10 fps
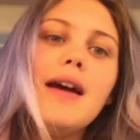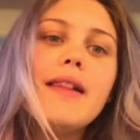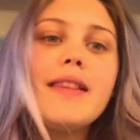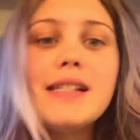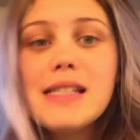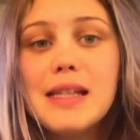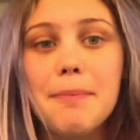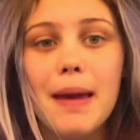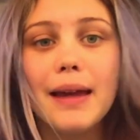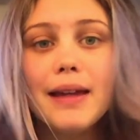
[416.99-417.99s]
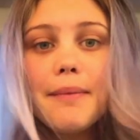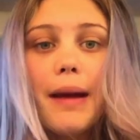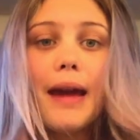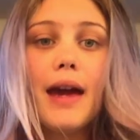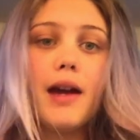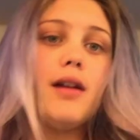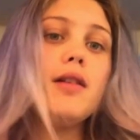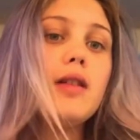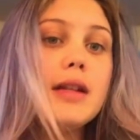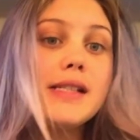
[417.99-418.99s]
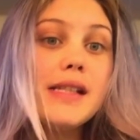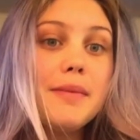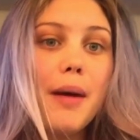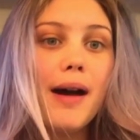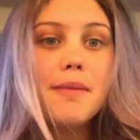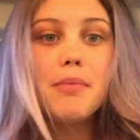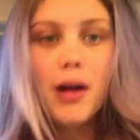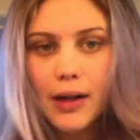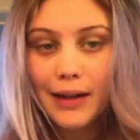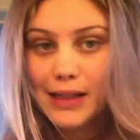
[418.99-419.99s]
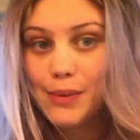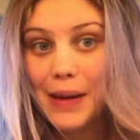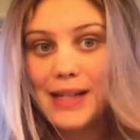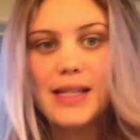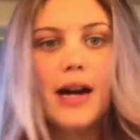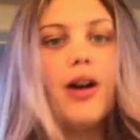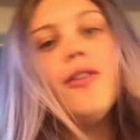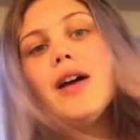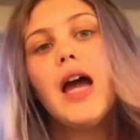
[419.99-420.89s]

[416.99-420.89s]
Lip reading: This is the pink in my hair. It's in the bottom part. It's pastel.